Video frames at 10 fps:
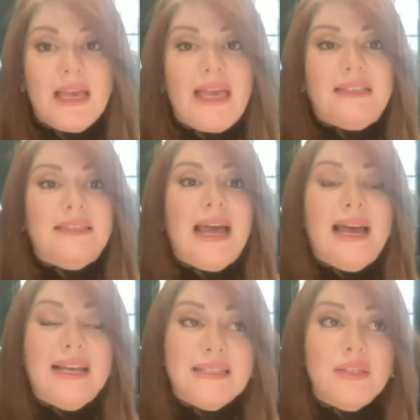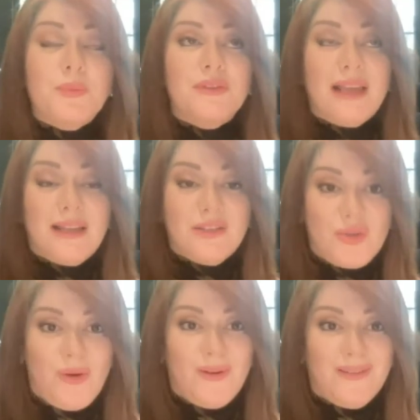and has the
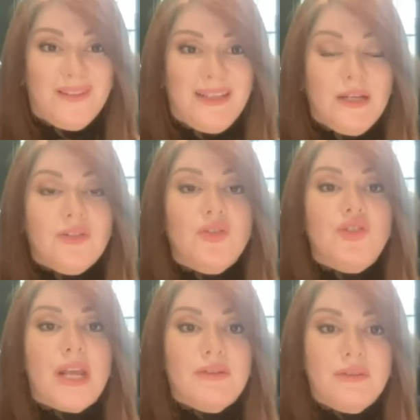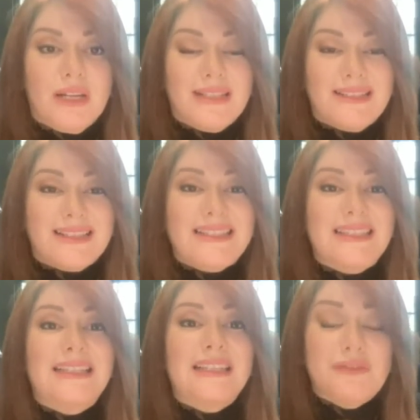potential to generate
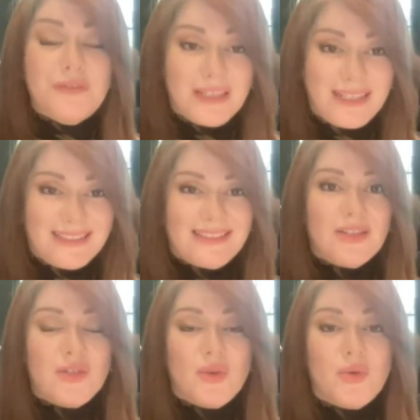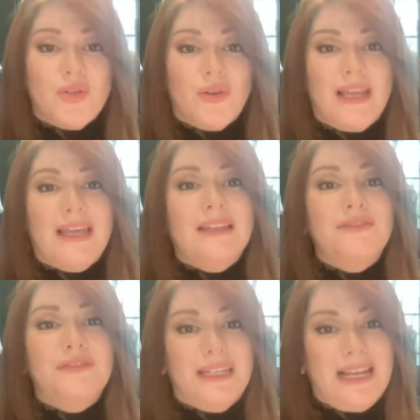significant social and
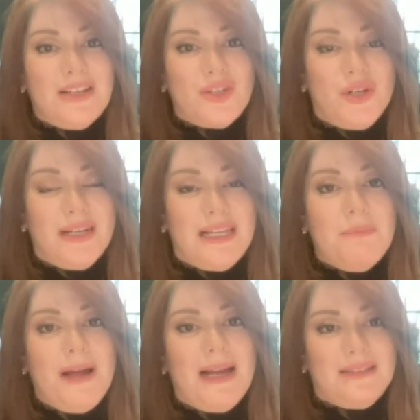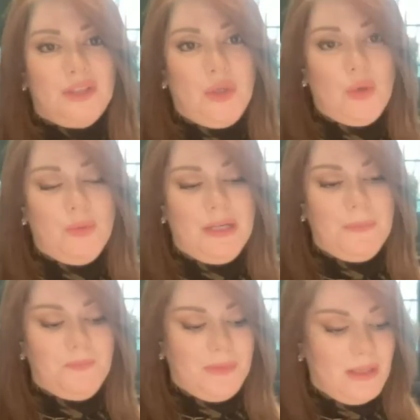financial impact
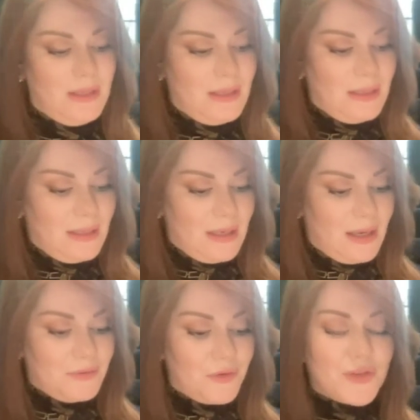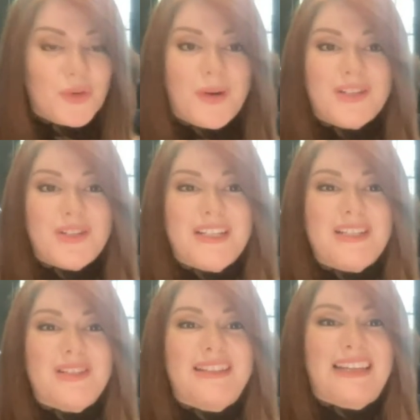globally. Our first question
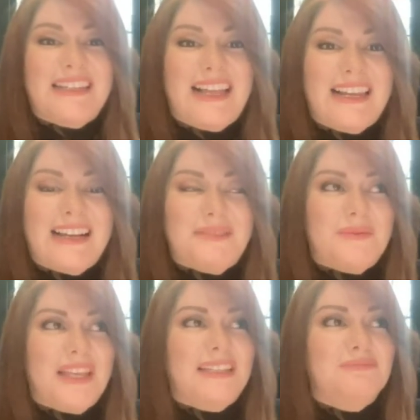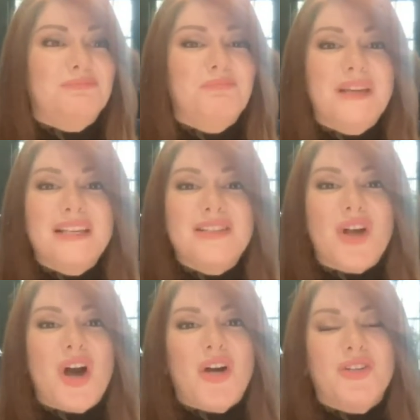is to Daniela, and based
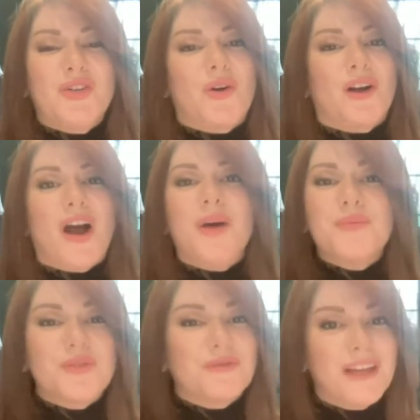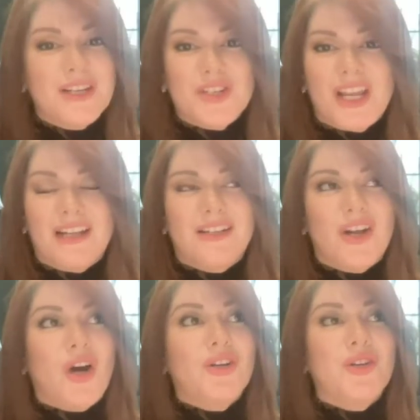on your observation,
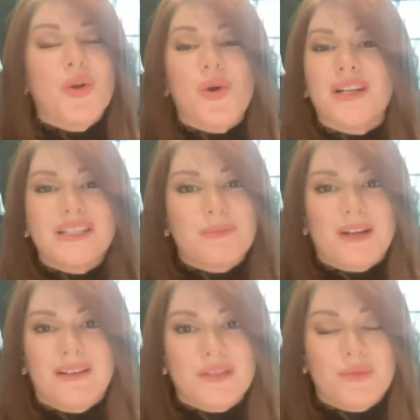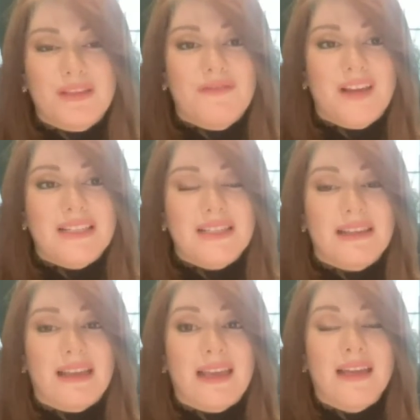on your experience with
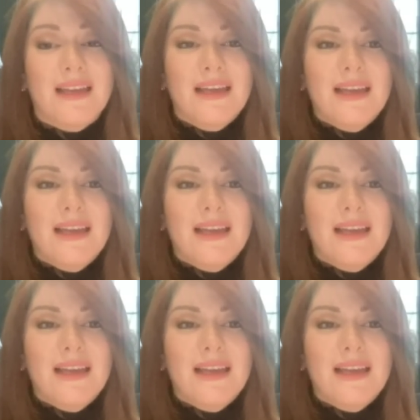investing,